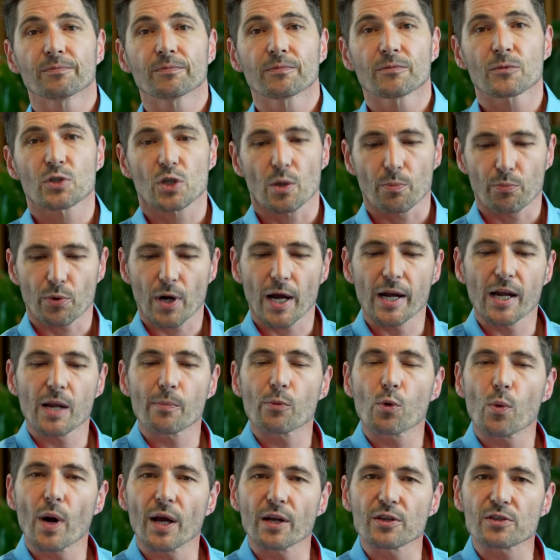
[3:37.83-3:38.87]
So brain number
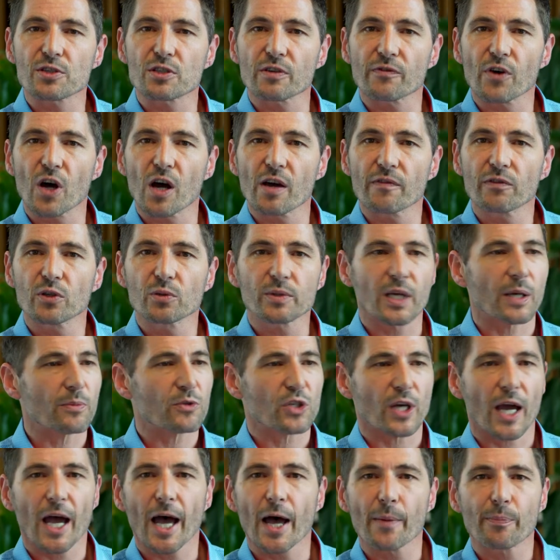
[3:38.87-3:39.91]
1 is survival, keeps
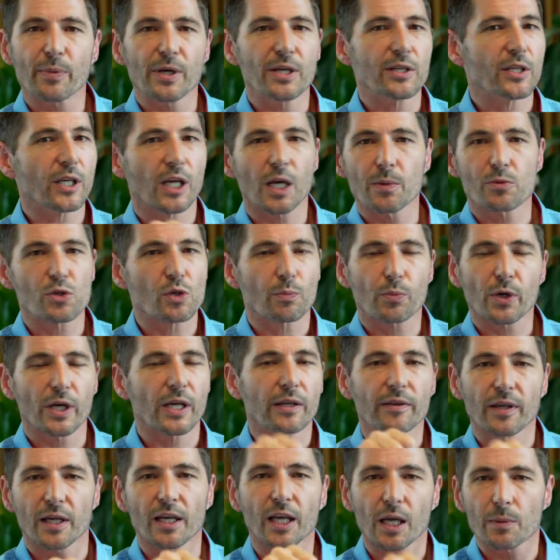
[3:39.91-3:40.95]
your heart beating, keeps you
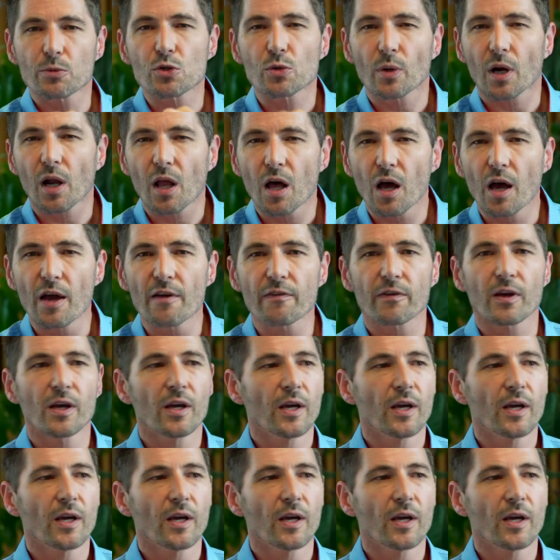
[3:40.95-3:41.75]
breathing, keeps you alive.